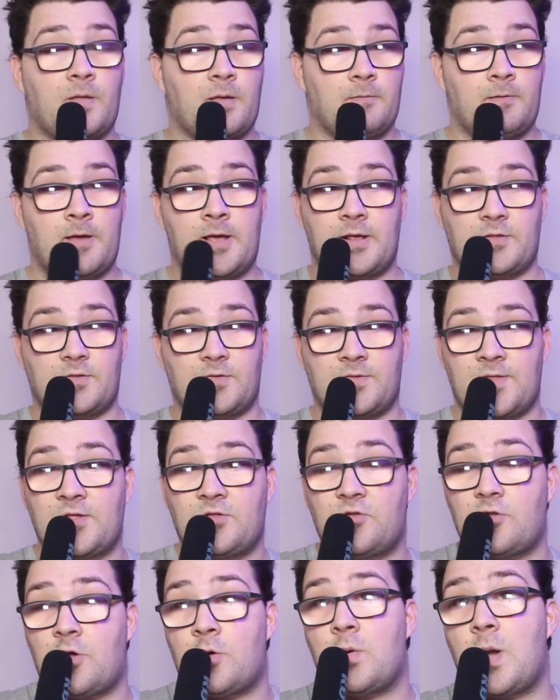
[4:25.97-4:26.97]
It's
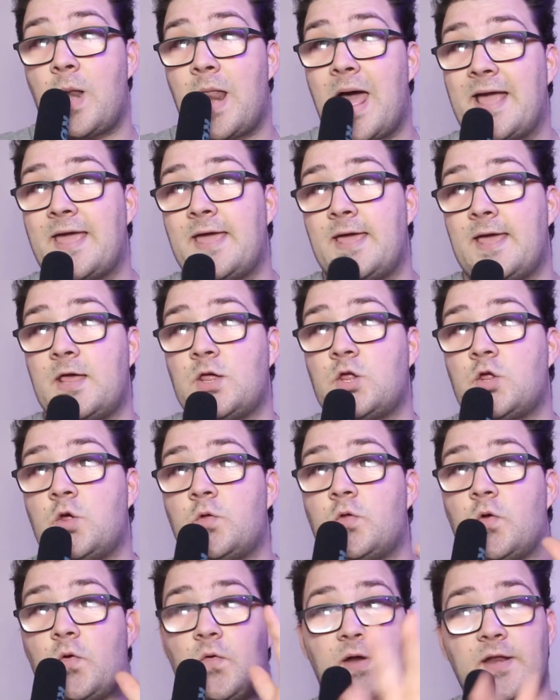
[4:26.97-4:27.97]
there's no laggy
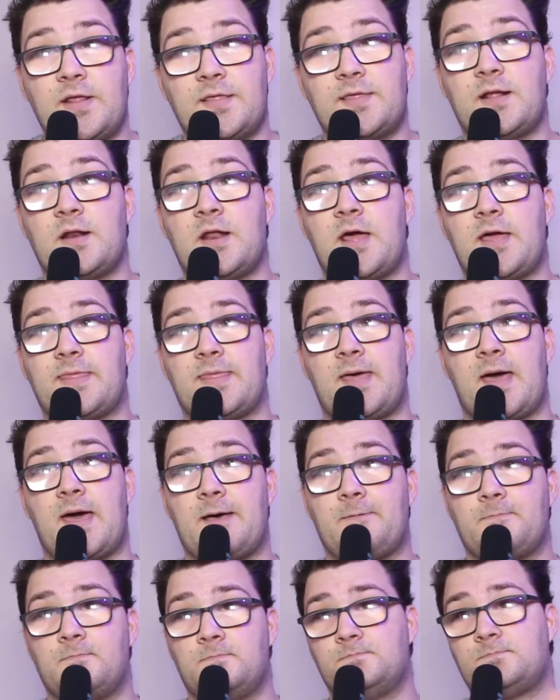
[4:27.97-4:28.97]
issues or anything like
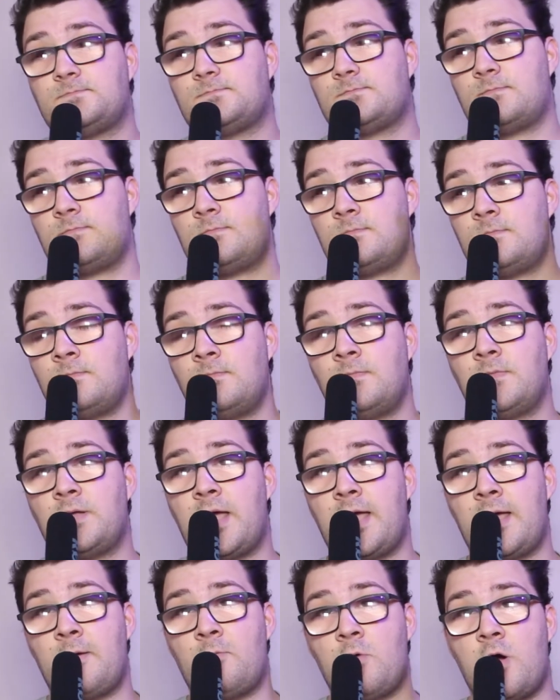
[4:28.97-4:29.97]
that.
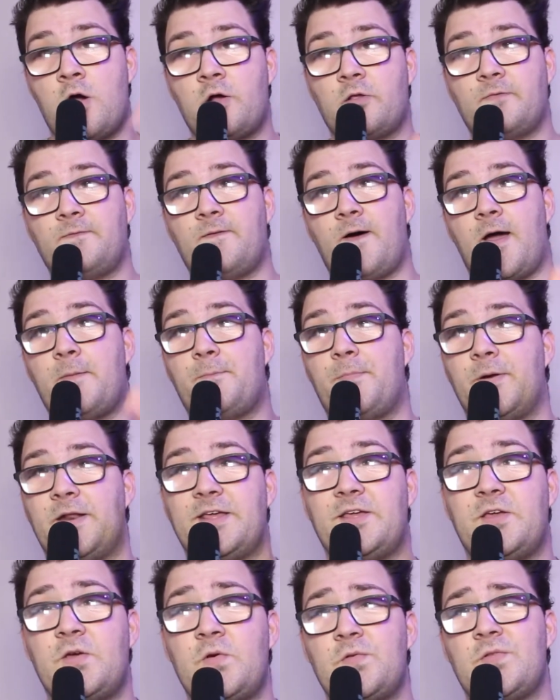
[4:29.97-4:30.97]
It works fine, but
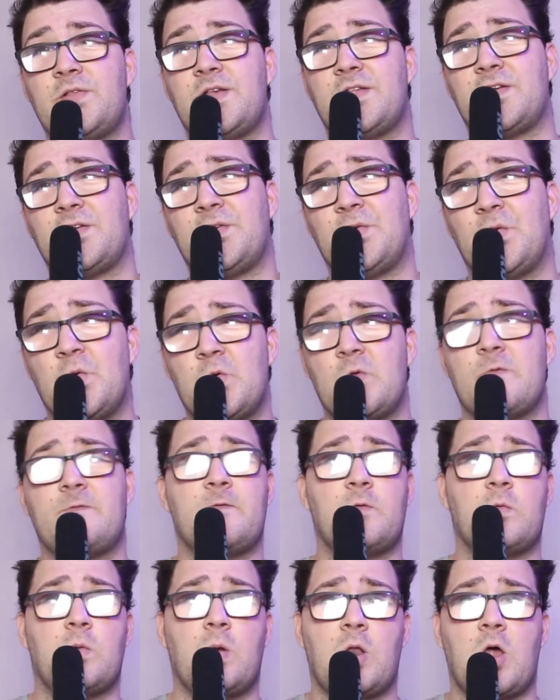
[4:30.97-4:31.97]
it uses an
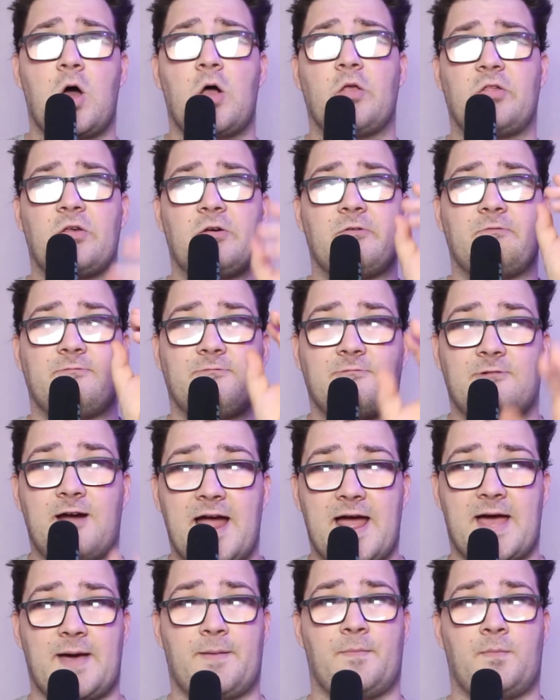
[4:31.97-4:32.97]
awful lot of
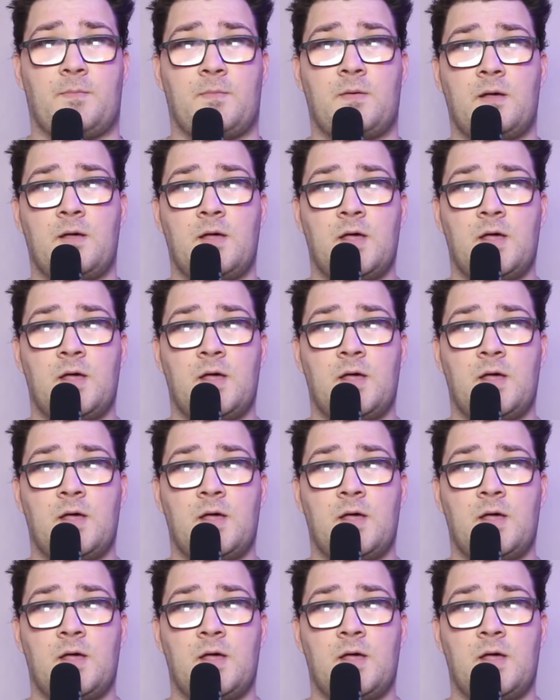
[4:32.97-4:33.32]
RAM.